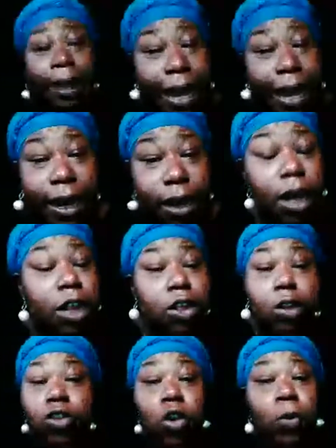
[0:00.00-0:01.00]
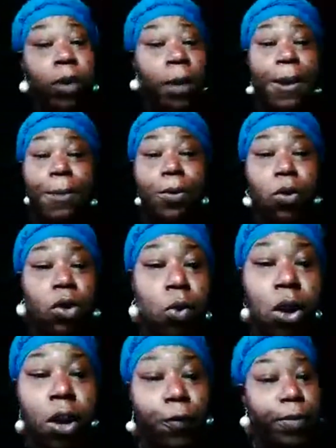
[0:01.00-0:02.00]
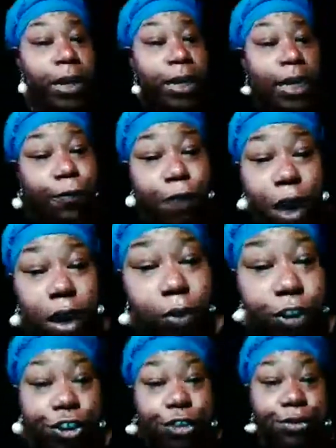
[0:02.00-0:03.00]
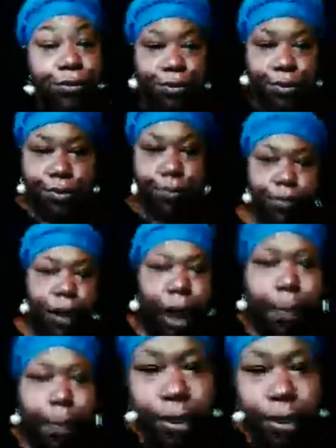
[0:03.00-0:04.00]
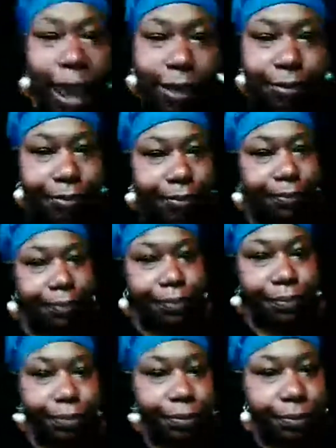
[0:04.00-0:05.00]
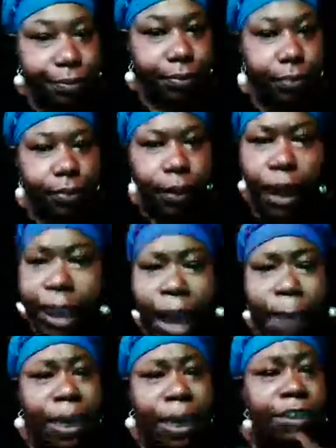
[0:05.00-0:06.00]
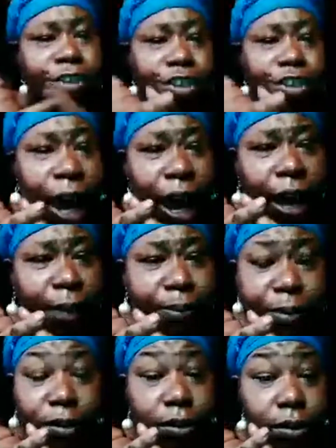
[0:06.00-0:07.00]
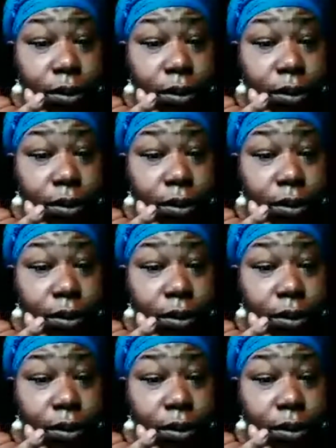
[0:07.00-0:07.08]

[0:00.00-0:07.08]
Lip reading: banana. There's too many people in the world for me to keep fucking with you. How about that? And that means jobs.